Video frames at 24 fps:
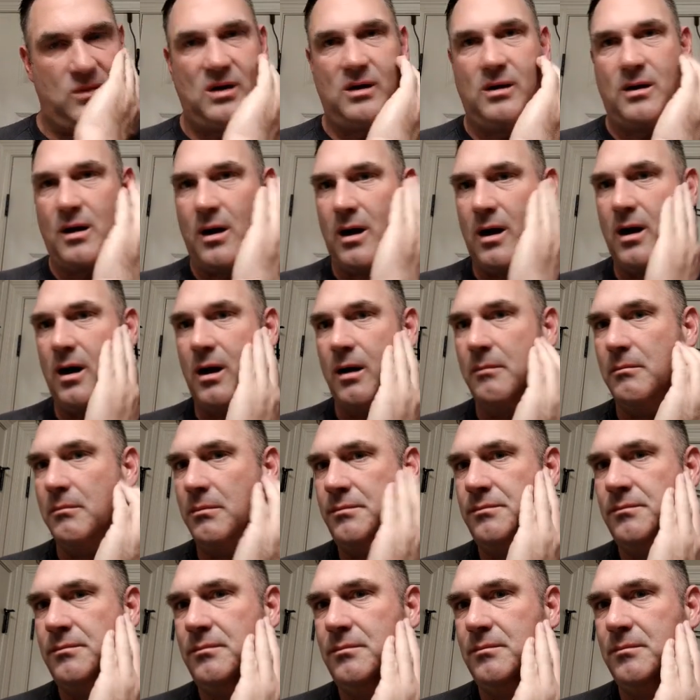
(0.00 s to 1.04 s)

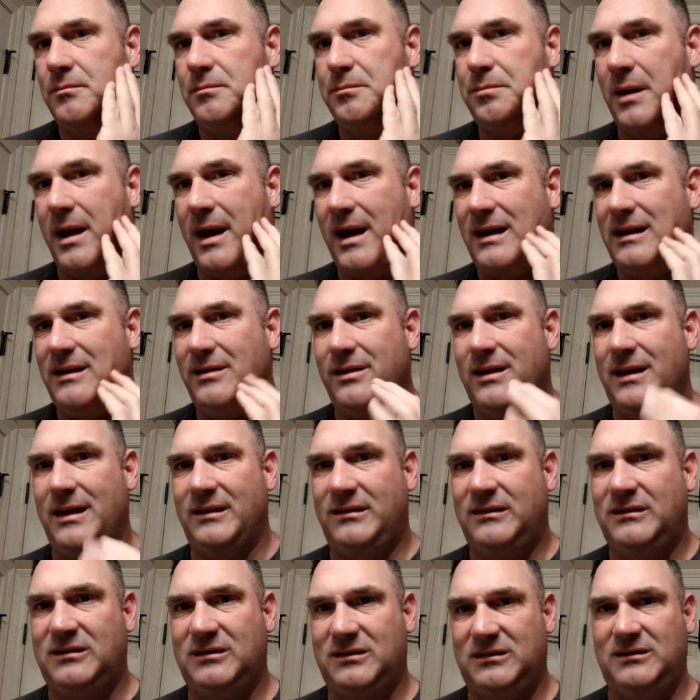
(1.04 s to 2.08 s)
But
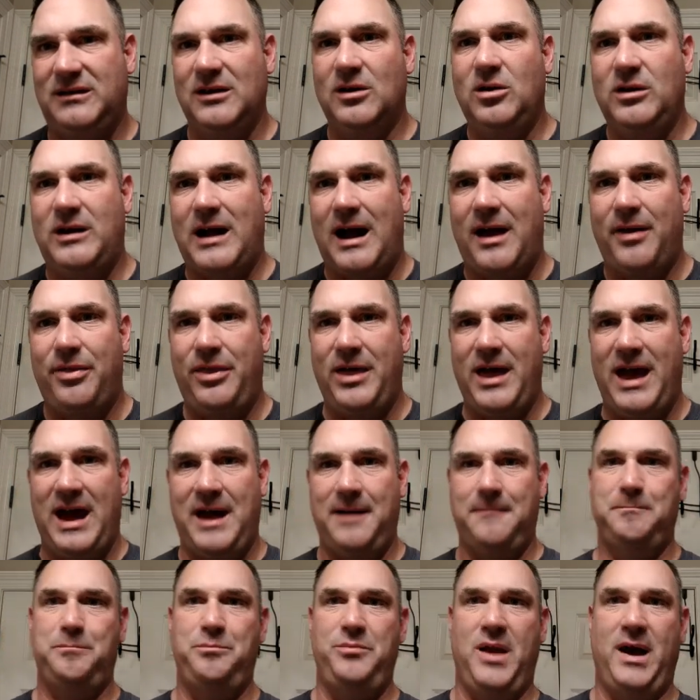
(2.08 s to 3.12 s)
it's still got
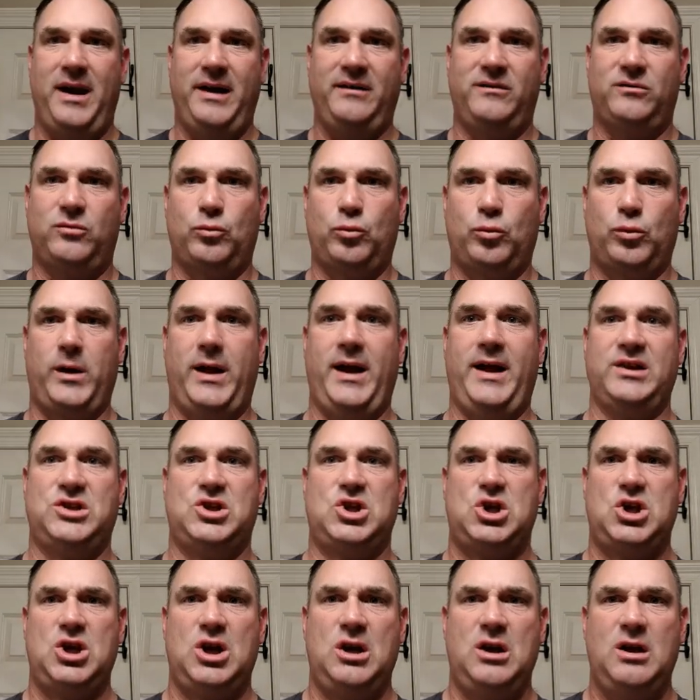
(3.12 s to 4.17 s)
that nice,
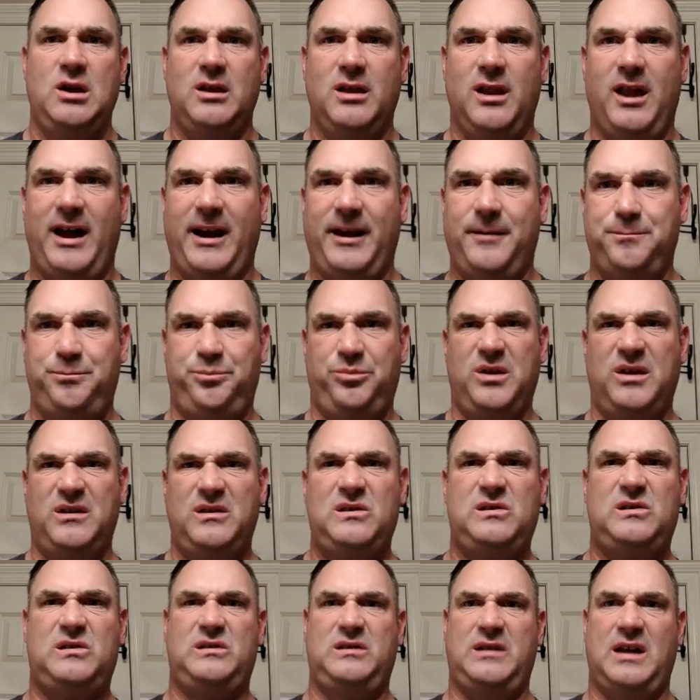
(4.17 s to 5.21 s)
rich, like
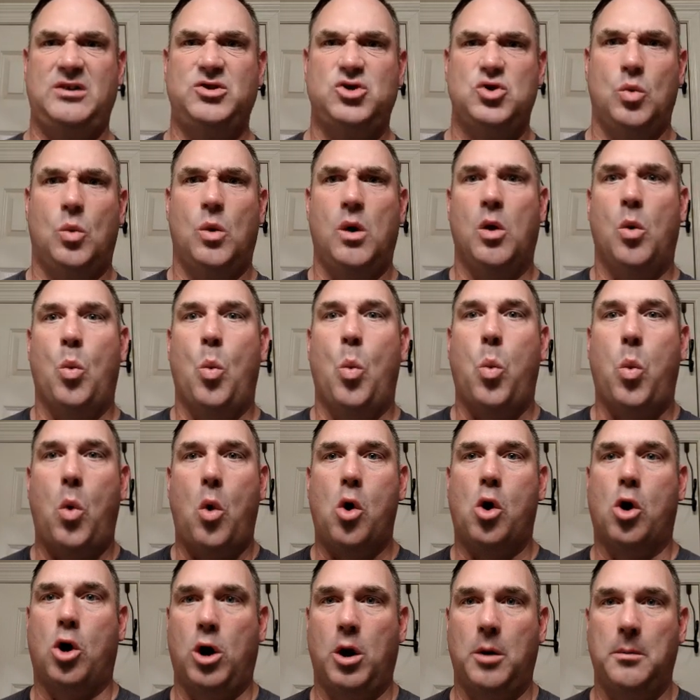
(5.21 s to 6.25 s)
sensual,
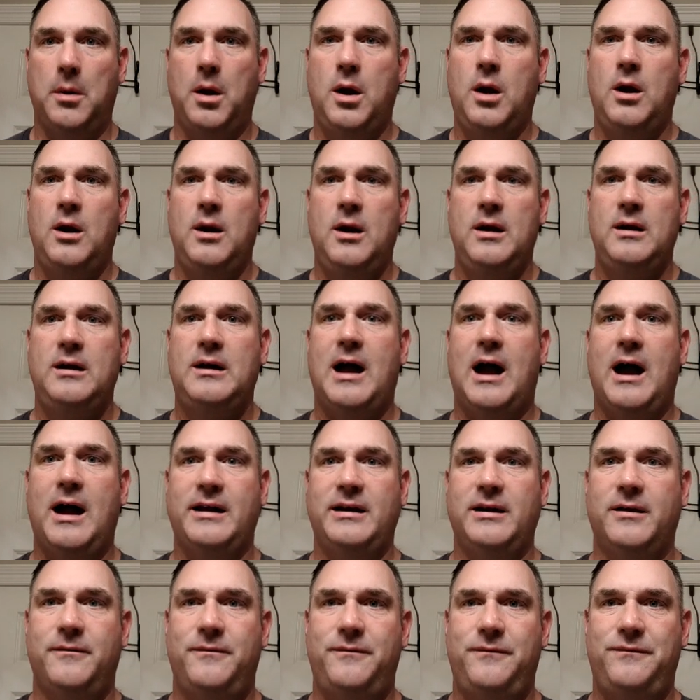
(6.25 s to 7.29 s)
warm kind
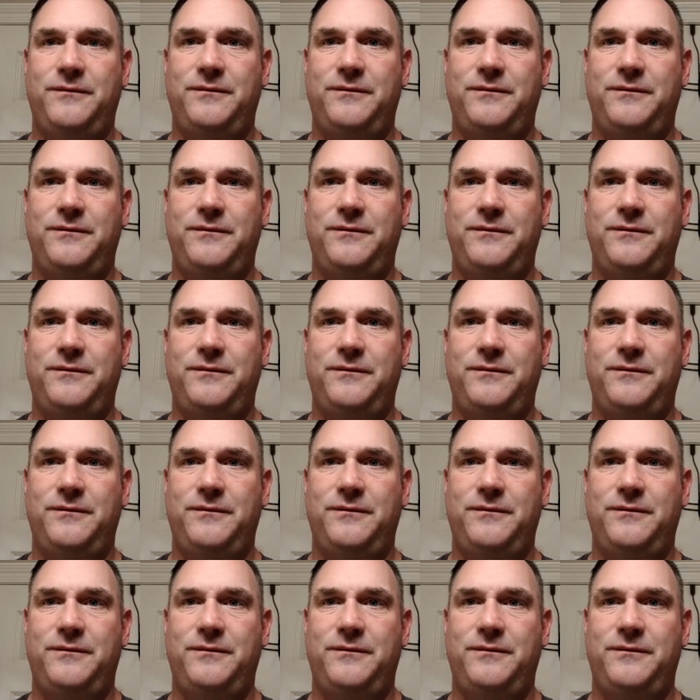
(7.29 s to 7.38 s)
of